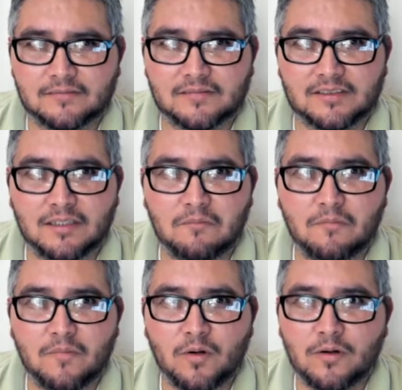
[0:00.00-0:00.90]
the
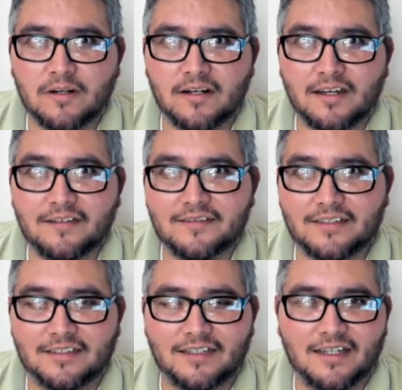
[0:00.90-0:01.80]

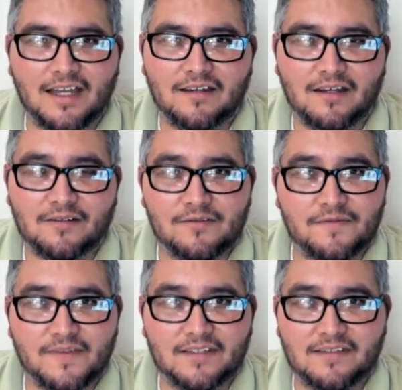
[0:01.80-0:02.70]
moranosity. I don't know if
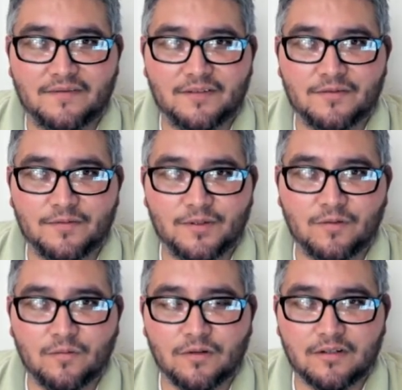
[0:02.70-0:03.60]
that's even a real
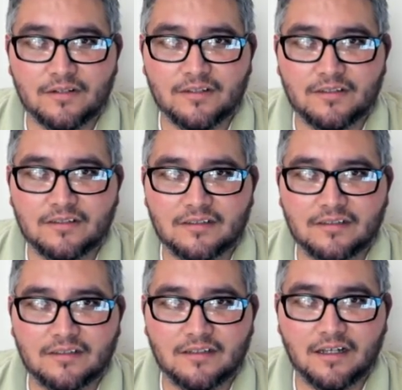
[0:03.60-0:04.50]
word.
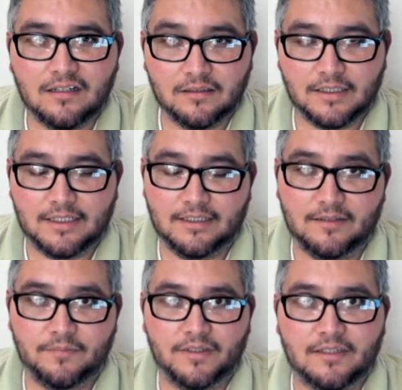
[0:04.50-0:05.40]
I'll look it
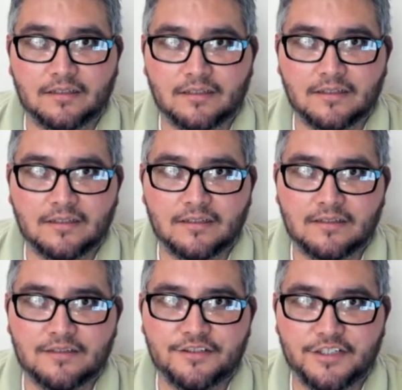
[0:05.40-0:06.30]
up and
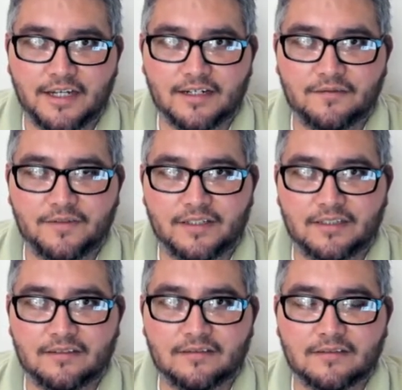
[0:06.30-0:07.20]
check if it
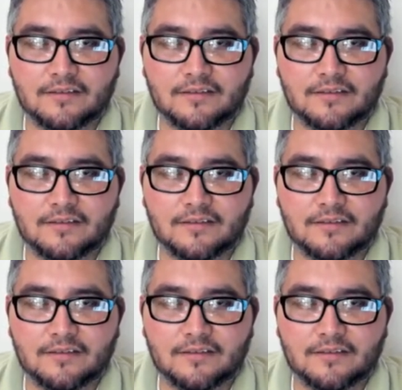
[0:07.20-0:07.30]
is.